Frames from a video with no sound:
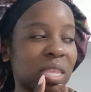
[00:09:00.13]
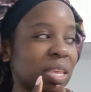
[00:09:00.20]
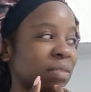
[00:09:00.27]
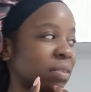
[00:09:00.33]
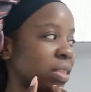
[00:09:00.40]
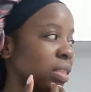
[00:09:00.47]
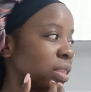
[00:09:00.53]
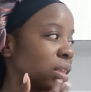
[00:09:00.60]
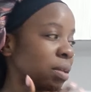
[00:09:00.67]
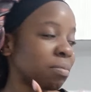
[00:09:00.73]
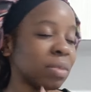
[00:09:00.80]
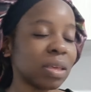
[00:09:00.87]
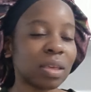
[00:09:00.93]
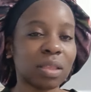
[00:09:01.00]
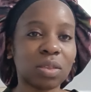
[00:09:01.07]
7
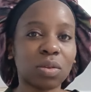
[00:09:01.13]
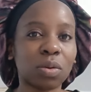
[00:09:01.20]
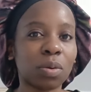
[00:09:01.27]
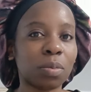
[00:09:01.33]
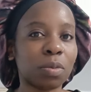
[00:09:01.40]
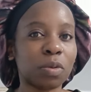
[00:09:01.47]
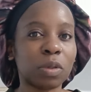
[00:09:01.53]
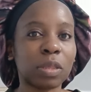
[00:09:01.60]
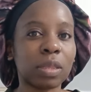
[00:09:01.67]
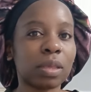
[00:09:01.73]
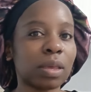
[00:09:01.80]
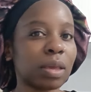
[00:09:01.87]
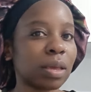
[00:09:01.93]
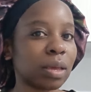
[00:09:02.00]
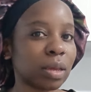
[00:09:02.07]
something, it's almost
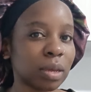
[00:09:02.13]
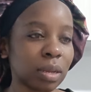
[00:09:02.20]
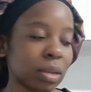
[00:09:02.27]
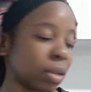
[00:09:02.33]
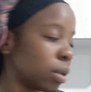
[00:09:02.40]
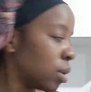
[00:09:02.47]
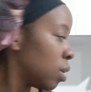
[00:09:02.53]
8.